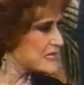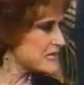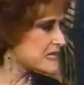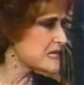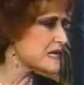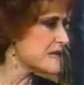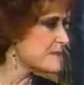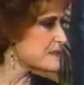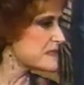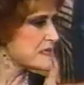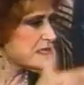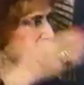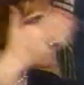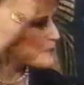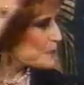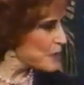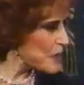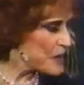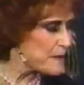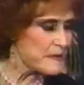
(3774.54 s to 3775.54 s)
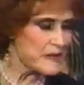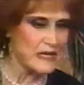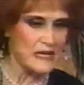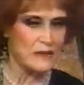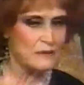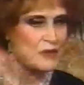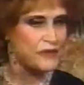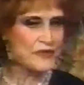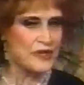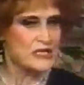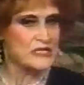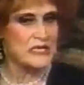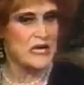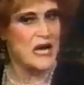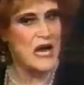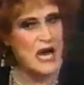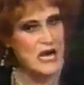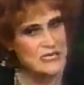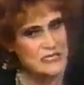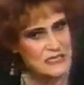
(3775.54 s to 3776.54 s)
to come to this prayer meeting with us
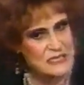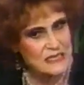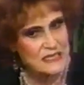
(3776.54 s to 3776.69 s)
guys?"